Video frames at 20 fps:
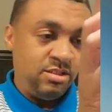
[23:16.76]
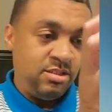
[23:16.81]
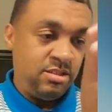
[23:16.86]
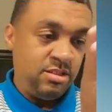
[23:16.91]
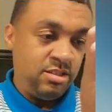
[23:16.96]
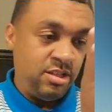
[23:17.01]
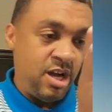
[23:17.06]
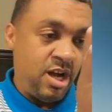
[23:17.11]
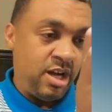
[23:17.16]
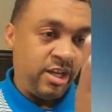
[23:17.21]

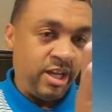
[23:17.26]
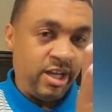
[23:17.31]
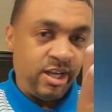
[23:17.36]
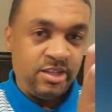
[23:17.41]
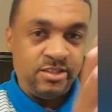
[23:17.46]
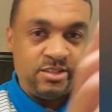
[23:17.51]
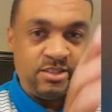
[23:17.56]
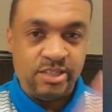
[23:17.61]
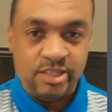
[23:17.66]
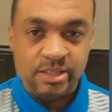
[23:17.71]
Y'all can't
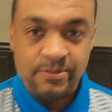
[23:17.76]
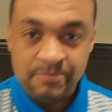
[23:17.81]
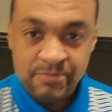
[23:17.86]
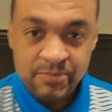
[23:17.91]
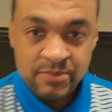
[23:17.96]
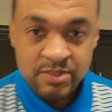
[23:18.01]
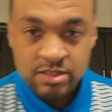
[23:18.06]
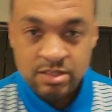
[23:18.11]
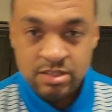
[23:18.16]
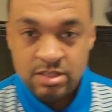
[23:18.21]
see it.
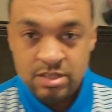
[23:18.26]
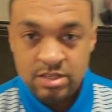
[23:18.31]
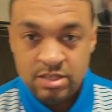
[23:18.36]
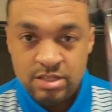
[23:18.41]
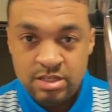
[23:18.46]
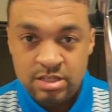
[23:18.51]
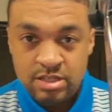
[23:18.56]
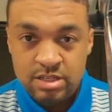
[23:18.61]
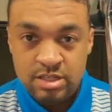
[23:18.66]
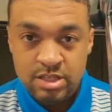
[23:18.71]

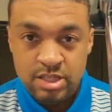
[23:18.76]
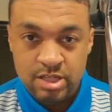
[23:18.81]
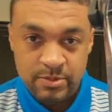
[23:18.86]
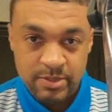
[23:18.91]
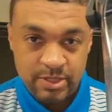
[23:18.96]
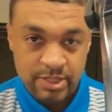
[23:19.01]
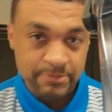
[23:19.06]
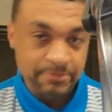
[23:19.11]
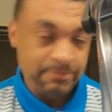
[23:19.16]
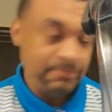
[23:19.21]
There we
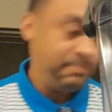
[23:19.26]
go.